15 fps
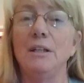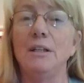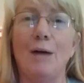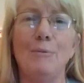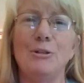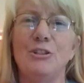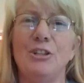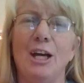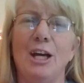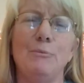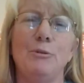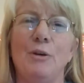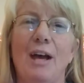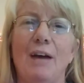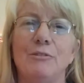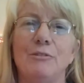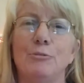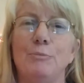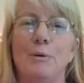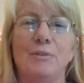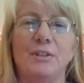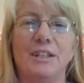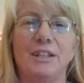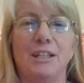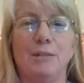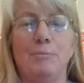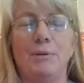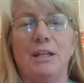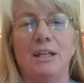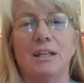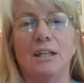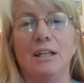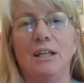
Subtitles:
How much time do you have to spend with the guinea pig?